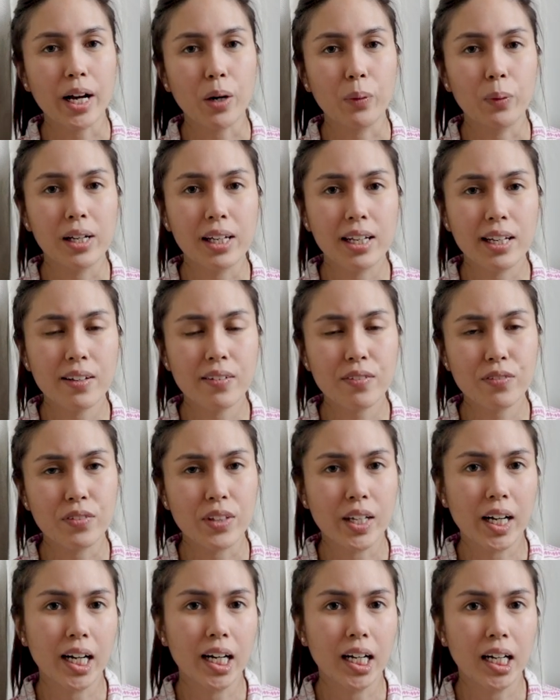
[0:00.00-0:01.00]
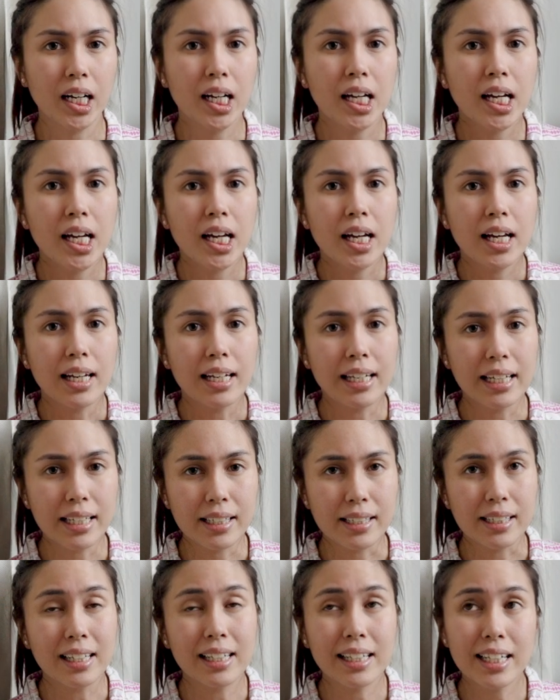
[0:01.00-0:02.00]
I will leave their li
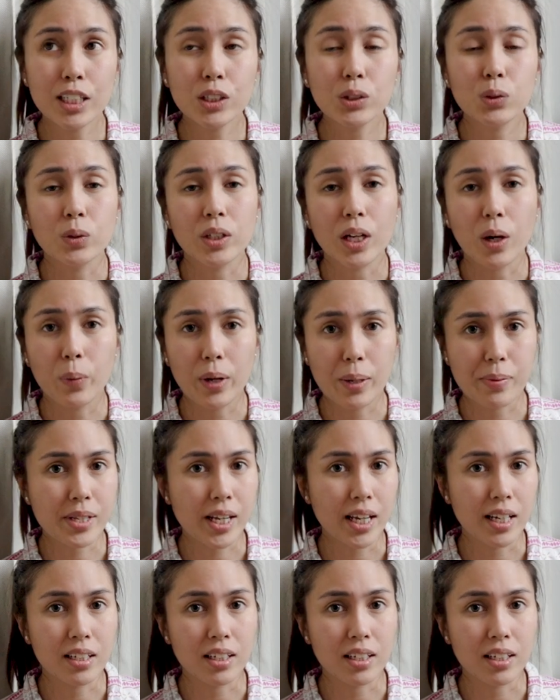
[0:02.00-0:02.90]
the link to their website